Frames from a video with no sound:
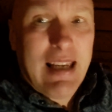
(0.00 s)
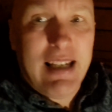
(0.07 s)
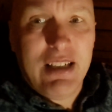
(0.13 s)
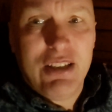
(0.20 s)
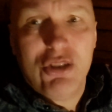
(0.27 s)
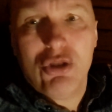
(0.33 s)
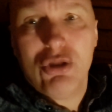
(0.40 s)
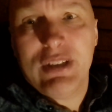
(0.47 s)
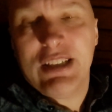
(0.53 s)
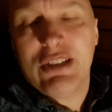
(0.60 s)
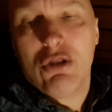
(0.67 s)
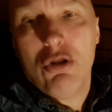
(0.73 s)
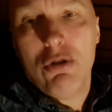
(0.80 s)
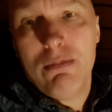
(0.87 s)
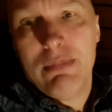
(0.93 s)
It's good,
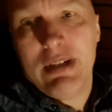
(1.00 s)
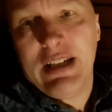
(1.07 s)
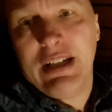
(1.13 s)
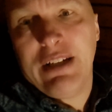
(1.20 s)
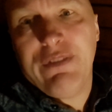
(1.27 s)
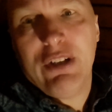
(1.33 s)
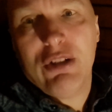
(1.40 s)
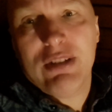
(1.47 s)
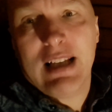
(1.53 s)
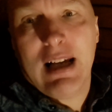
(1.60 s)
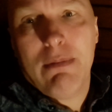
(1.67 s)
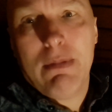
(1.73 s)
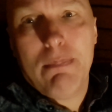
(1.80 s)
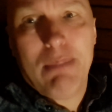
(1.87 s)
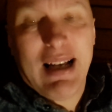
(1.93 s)
it's humbling, it feels
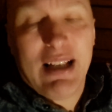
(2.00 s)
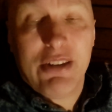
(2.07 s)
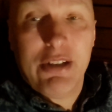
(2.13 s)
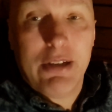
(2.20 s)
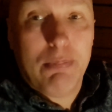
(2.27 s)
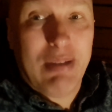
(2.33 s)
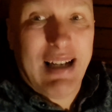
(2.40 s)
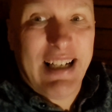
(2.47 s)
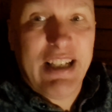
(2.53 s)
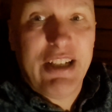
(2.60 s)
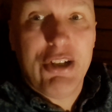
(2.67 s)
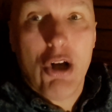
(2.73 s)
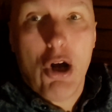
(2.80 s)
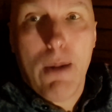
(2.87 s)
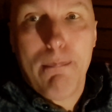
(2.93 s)
like we're back to the panic
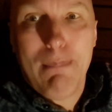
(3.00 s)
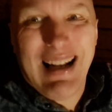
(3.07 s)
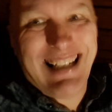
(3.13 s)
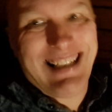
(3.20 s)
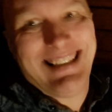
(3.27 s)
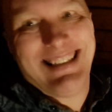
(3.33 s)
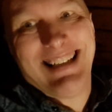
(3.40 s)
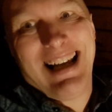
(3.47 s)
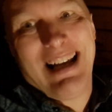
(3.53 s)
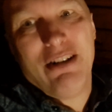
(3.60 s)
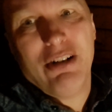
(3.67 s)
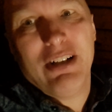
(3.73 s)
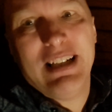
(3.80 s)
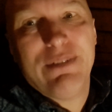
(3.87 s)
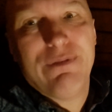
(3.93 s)
normality.
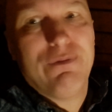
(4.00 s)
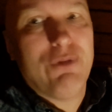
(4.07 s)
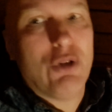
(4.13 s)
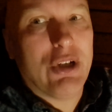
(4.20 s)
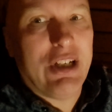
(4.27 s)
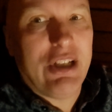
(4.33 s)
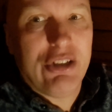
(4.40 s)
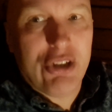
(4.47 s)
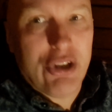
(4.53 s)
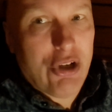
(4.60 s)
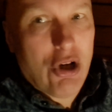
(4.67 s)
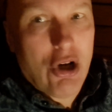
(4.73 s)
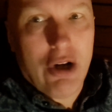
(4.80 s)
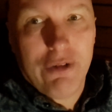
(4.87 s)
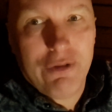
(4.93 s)
None of this fucking
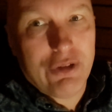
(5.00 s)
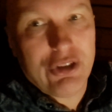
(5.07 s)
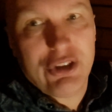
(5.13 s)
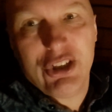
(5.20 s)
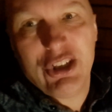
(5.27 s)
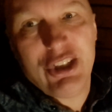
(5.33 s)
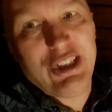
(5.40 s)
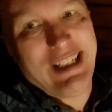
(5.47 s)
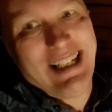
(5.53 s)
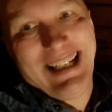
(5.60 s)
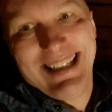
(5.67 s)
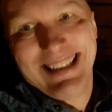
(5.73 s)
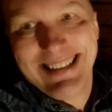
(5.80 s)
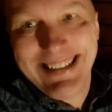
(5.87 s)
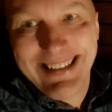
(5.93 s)
turned off, it's shit.